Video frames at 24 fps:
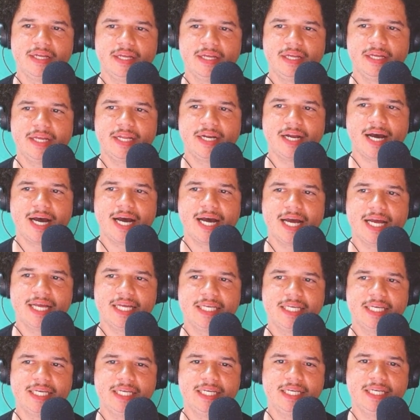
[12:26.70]
in a high
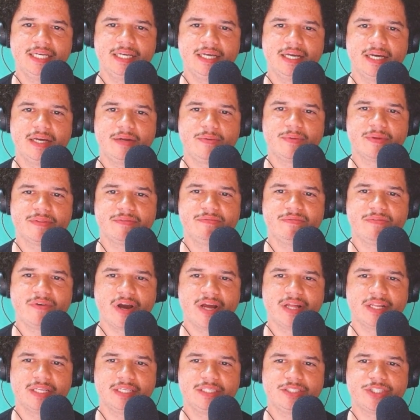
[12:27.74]
key and with
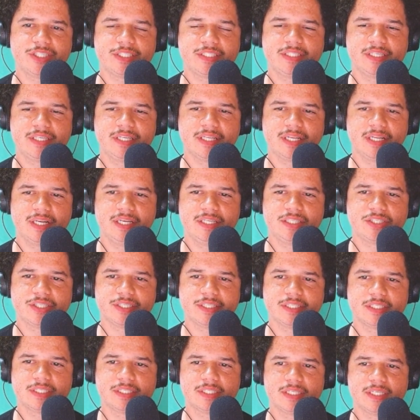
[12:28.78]
violent
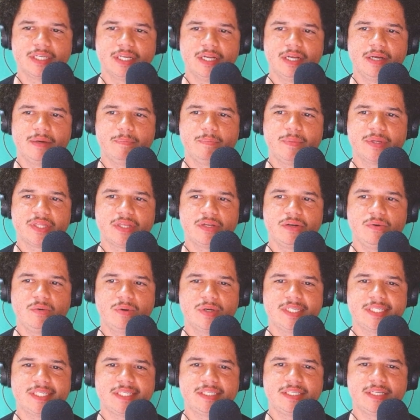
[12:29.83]
gesticulations, but the
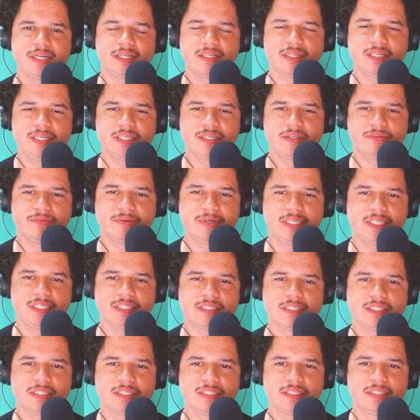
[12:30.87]
noise steadily
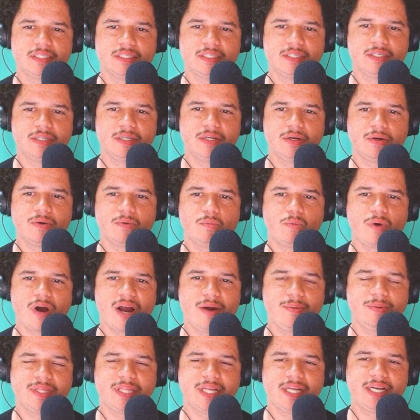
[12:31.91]
increased.
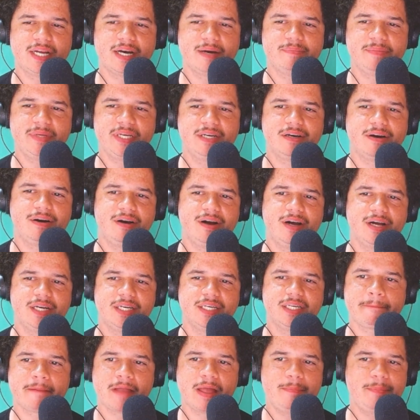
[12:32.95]
Why would they not be gone?
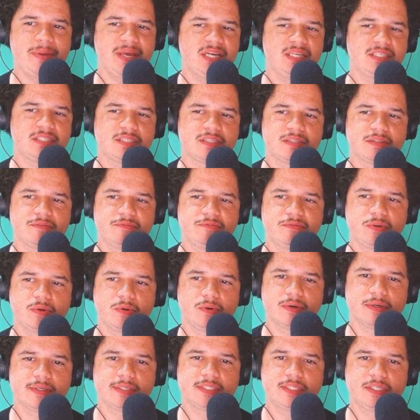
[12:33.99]
I paced the
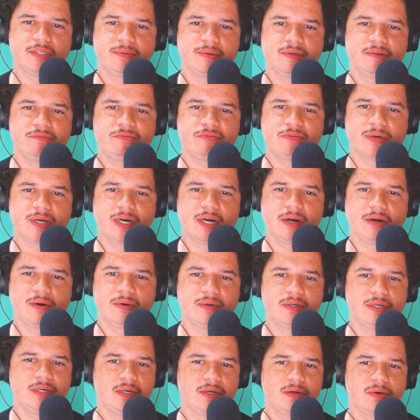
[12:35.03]
floor to and fro,
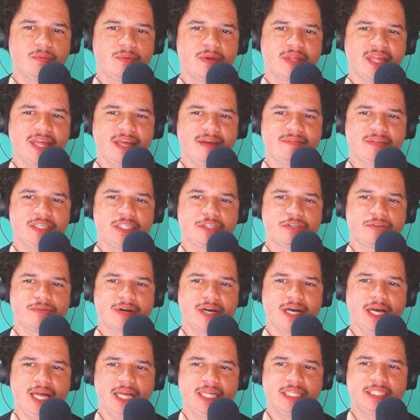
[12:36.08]
with heavy
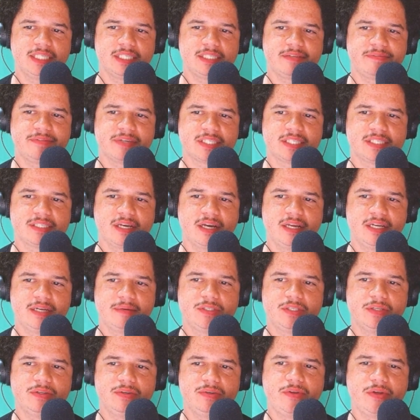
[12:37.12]
strides, as if
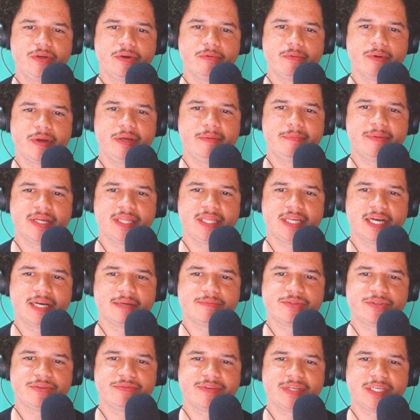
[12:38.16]
excited to fury by the
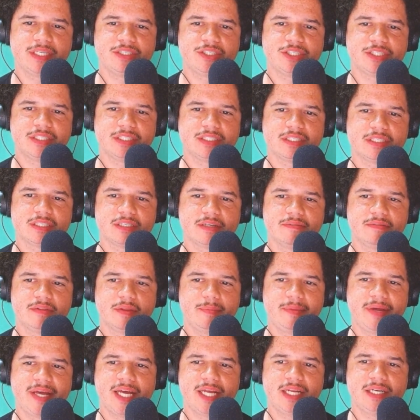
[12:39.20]
observations of the
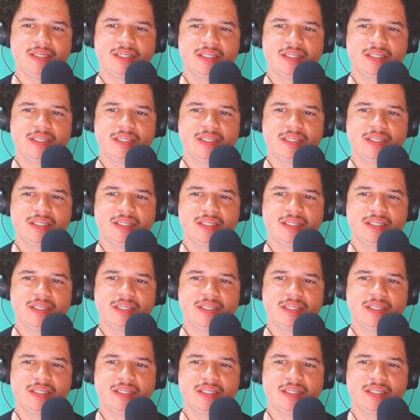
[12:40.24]
men.